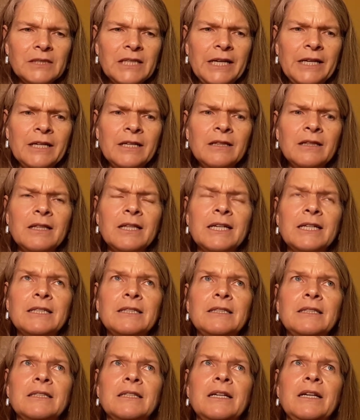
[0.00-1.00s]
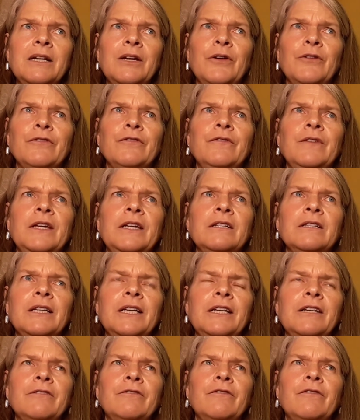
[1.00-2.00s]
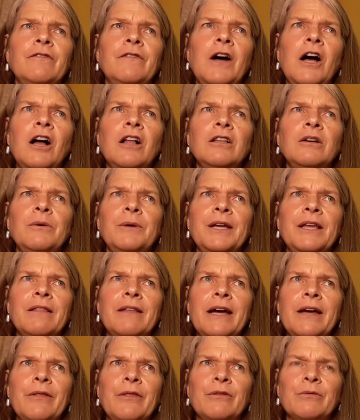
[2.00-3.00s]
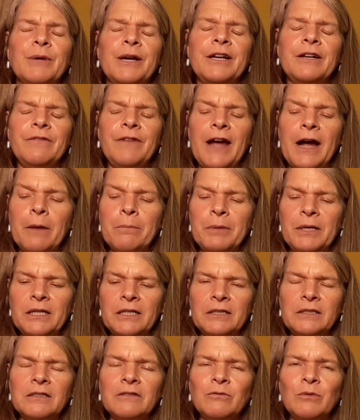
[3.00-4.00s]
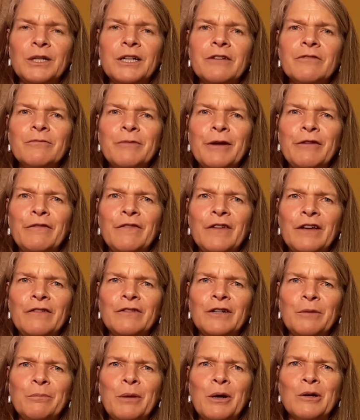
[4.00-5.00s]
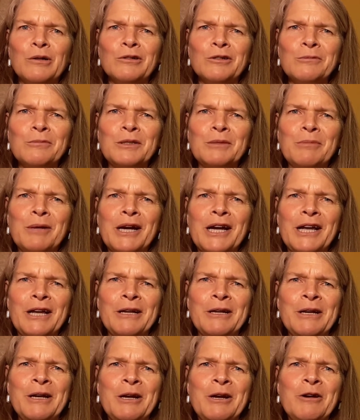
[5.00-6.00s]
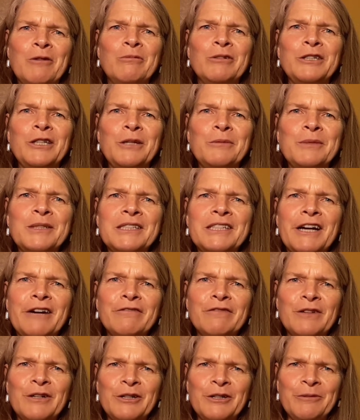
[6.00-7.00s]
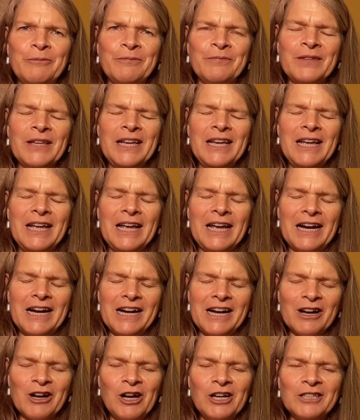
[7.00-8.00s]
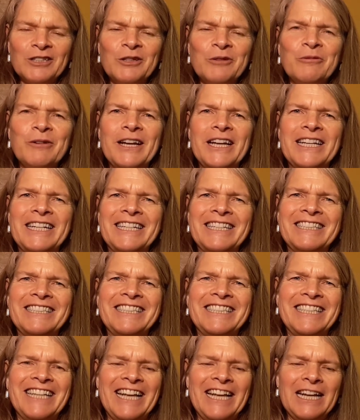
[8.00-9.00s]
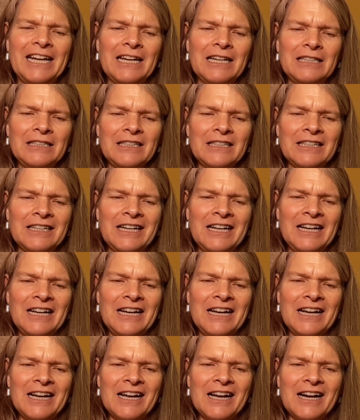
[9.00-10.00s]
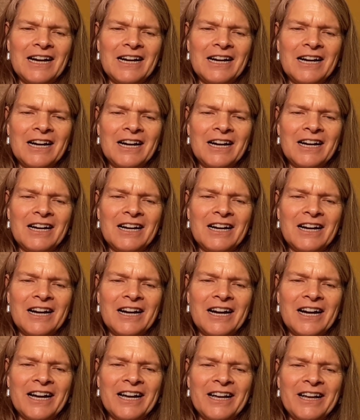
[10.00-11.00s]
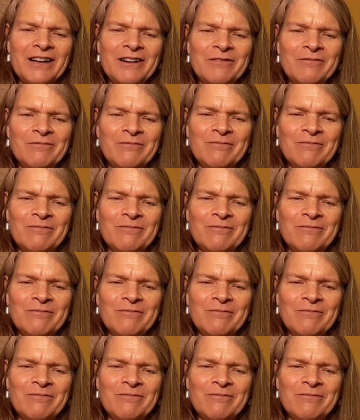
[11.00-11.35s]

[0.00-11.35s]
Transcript: in this feeling of following that thread of happiness of one of my favorite poems by William Stafford called The Way It Is. And I